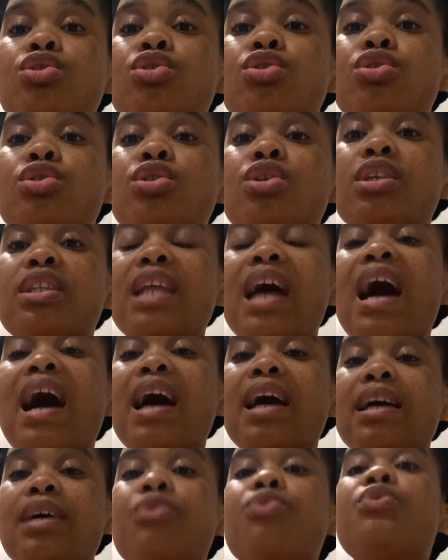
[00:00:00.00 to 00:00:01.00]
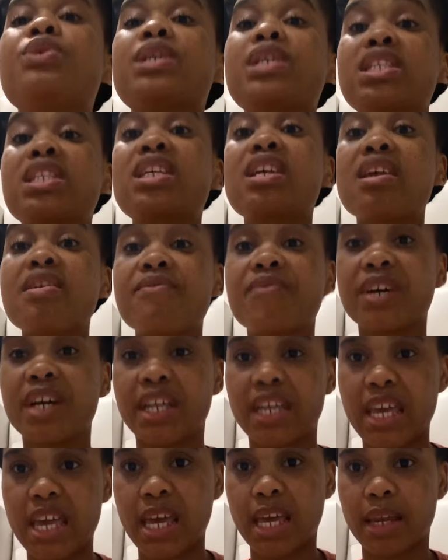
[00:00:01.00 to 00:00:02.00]
to not receive
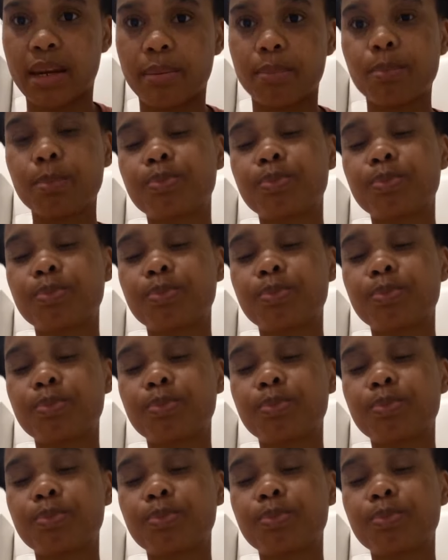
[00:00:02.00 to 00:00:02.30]
again.